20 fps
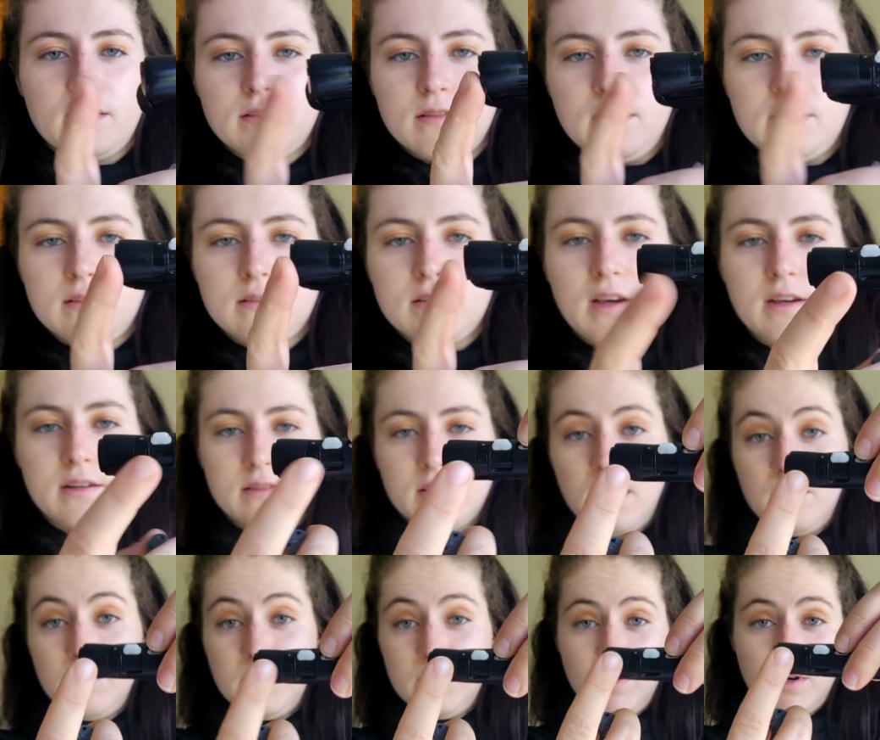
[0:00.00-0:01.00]
it's the exact
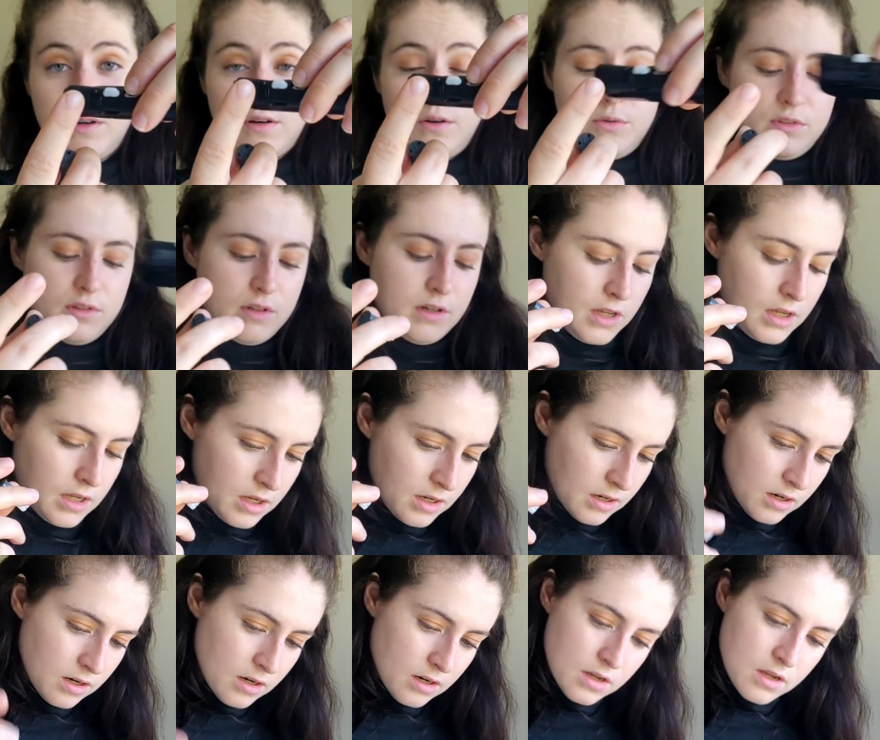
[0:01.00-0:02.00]
same as what goes in
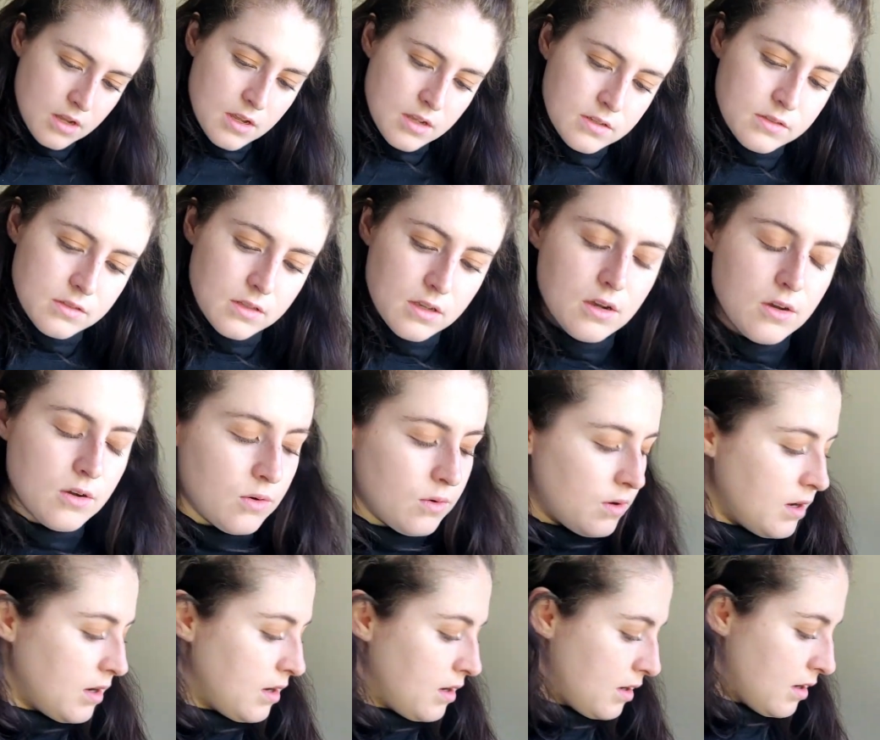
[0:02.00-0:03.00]
here.
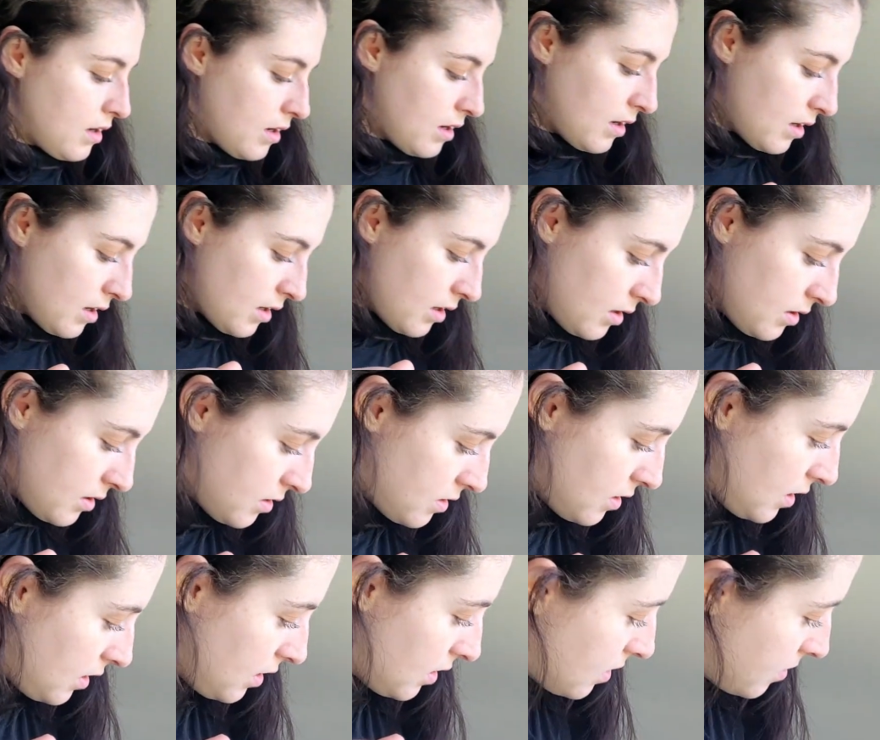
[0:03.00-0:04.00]
So I
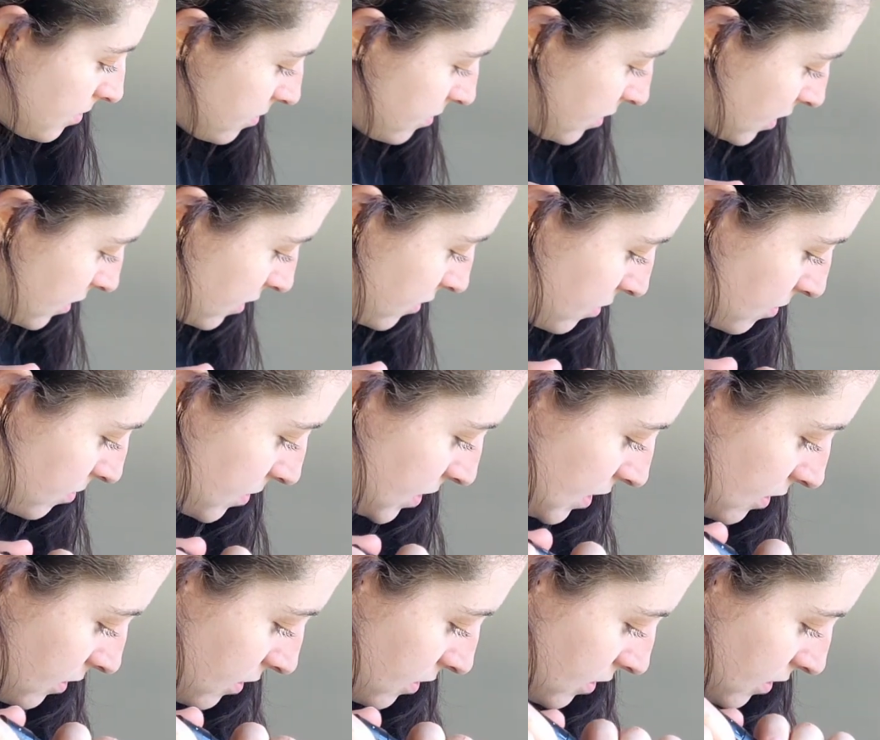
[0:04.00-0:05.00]
think I'm very
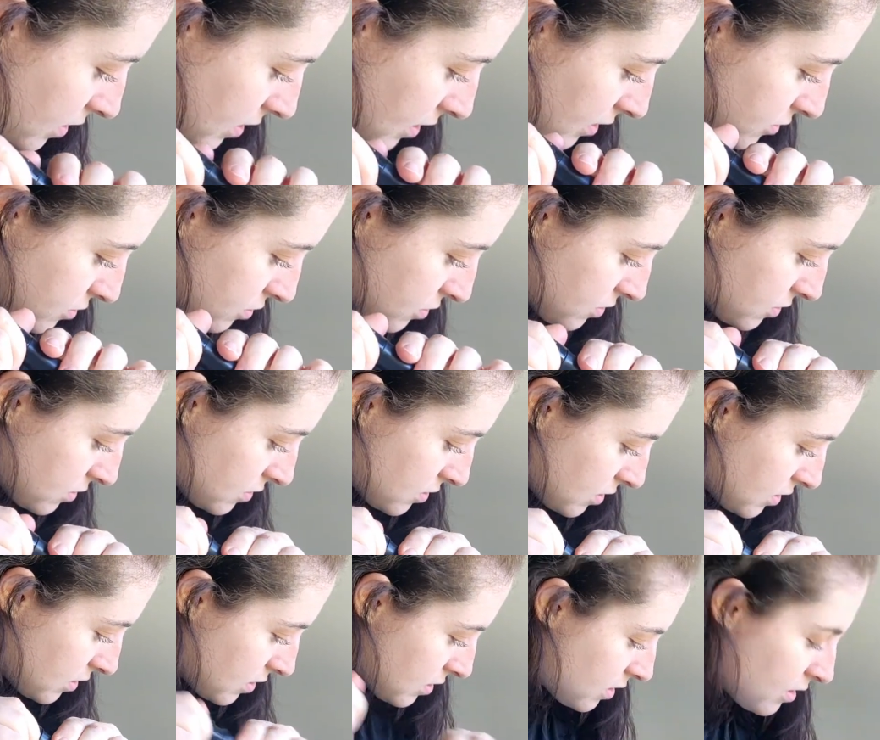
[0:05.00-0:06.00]
familiar. I just
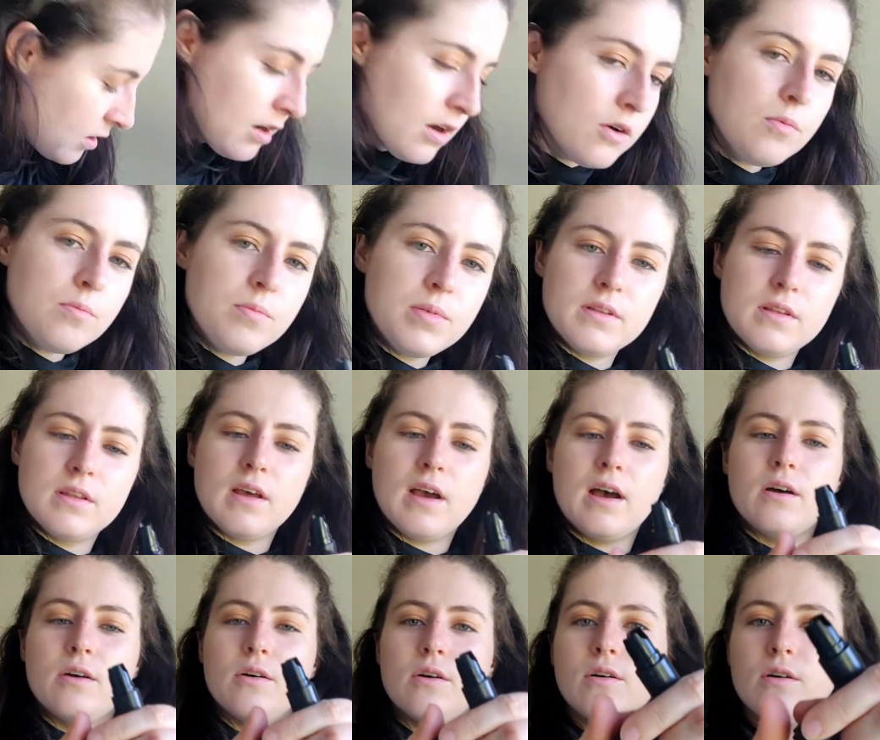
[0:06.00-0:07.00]
open
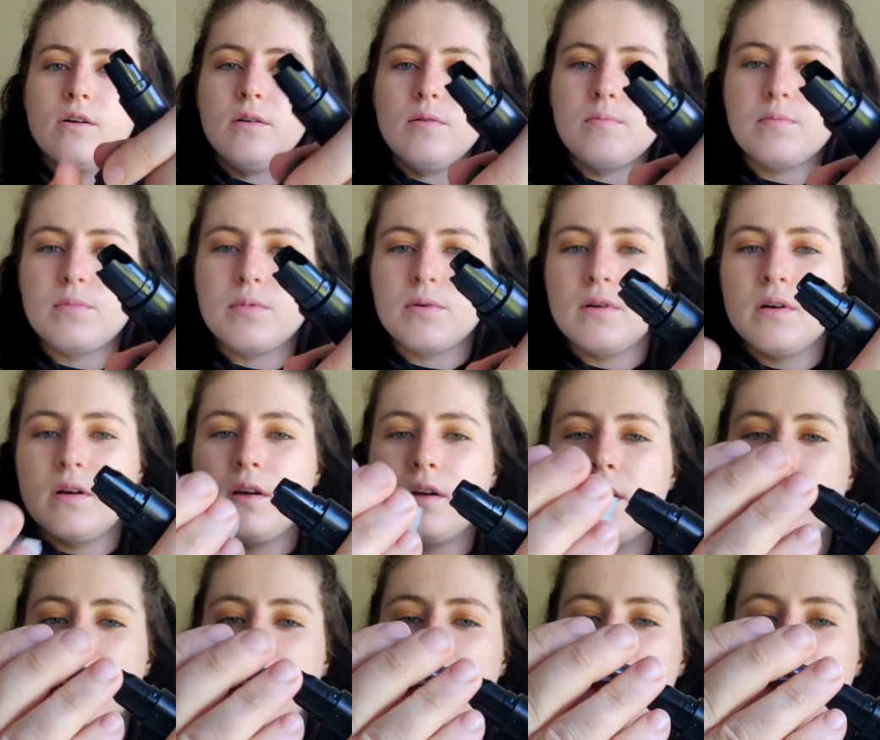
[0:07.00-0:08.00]
that up,
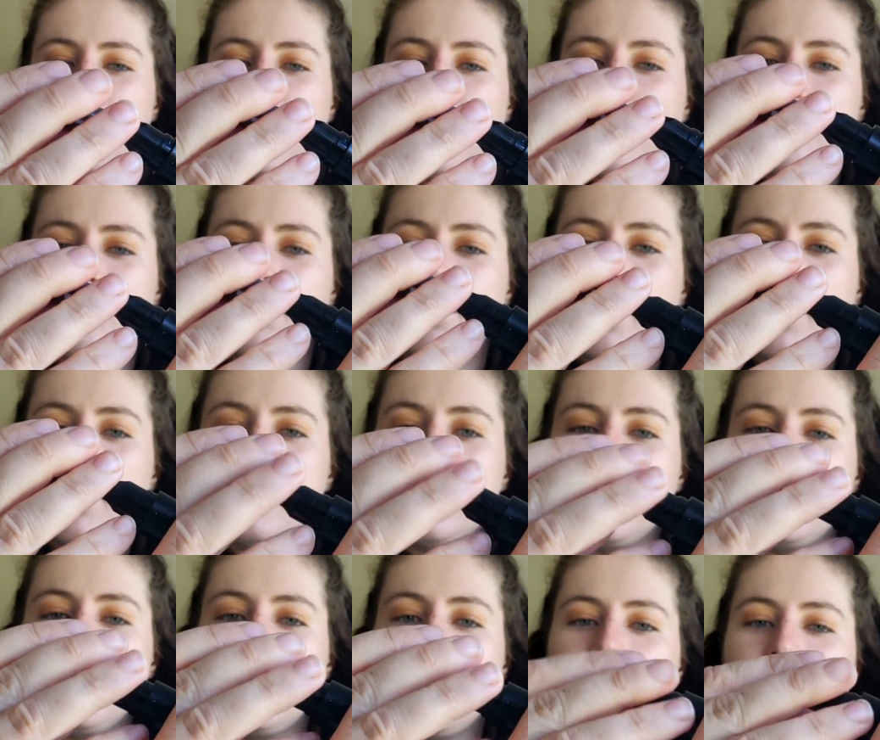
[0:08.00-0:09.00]
pop in
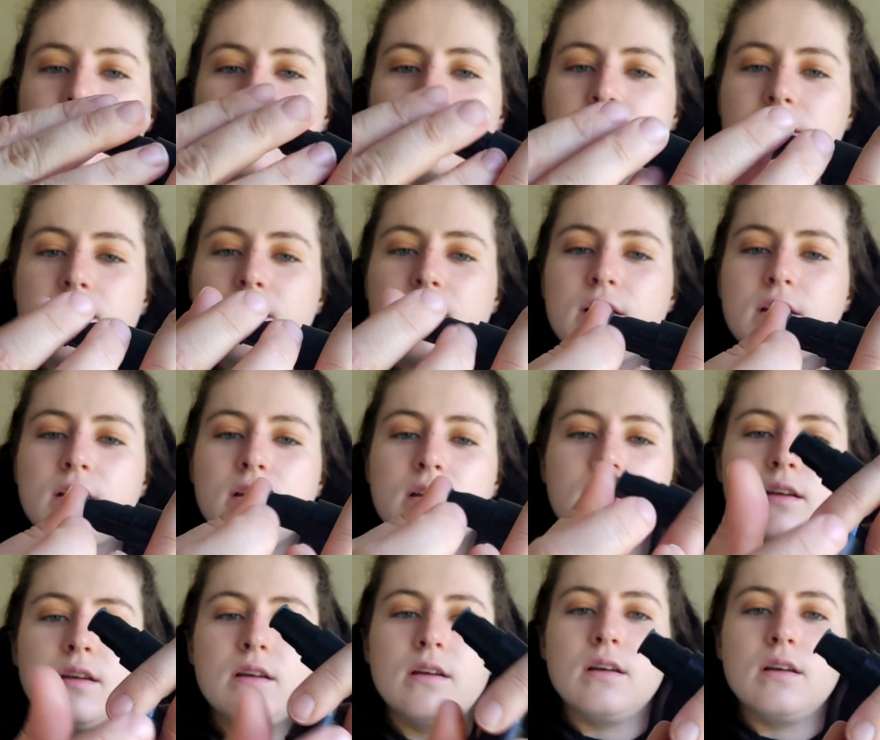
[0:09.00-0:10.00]
the lancet,